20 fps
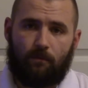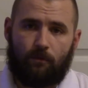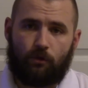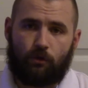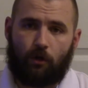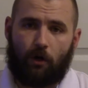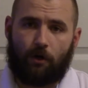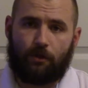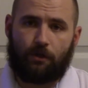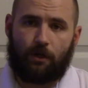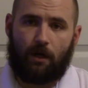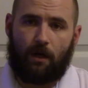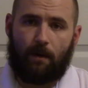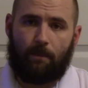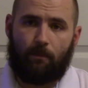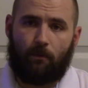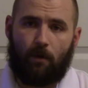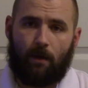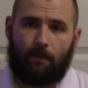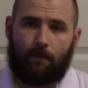charge it
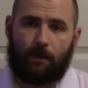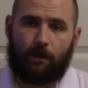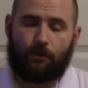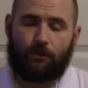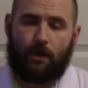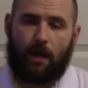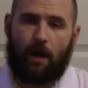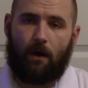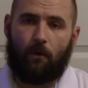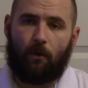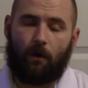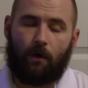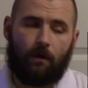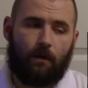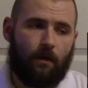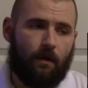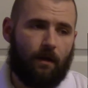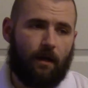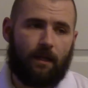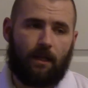up while I'm in the
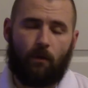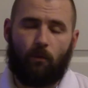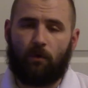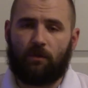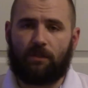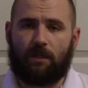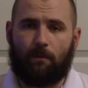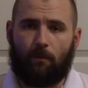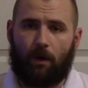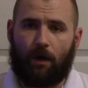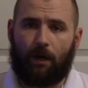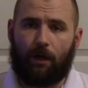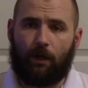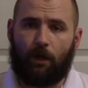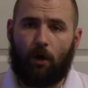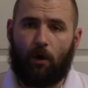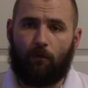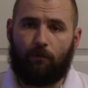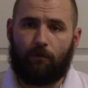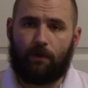shower, and then once I'm ready to
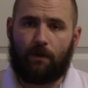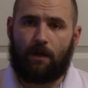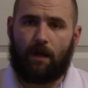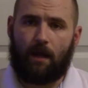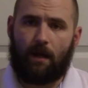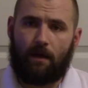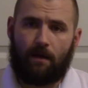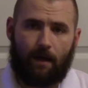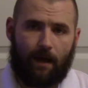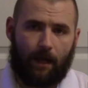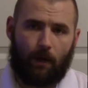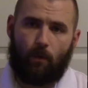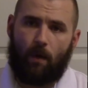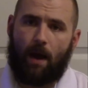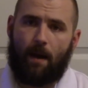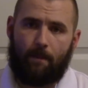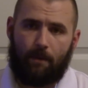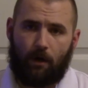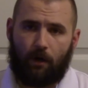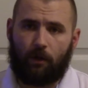go for the day, I
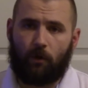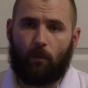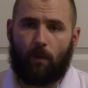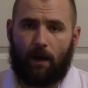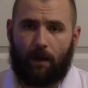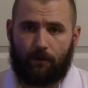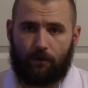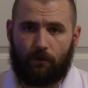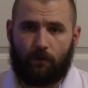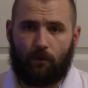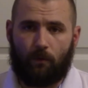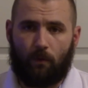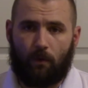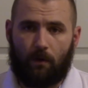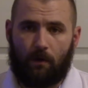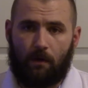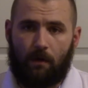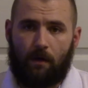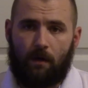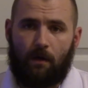grab it on the way out the
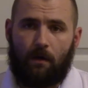door.